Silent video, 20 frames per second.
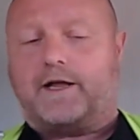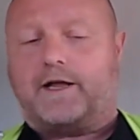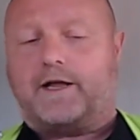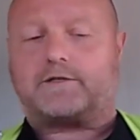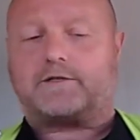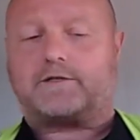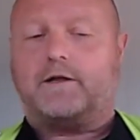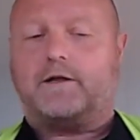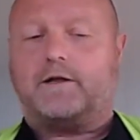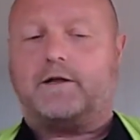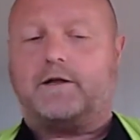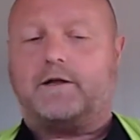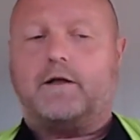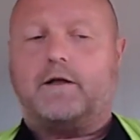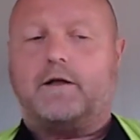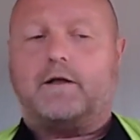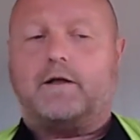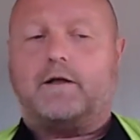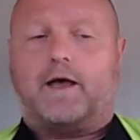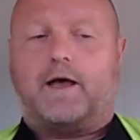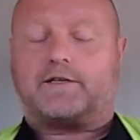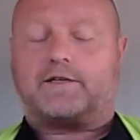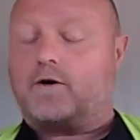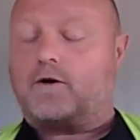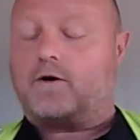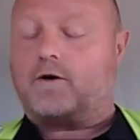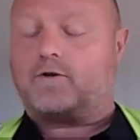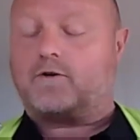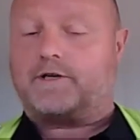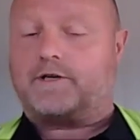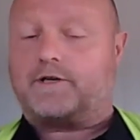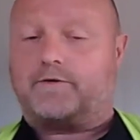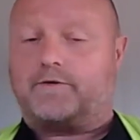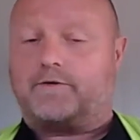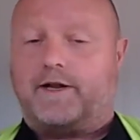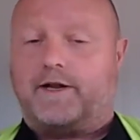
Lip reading: is as a house sitter,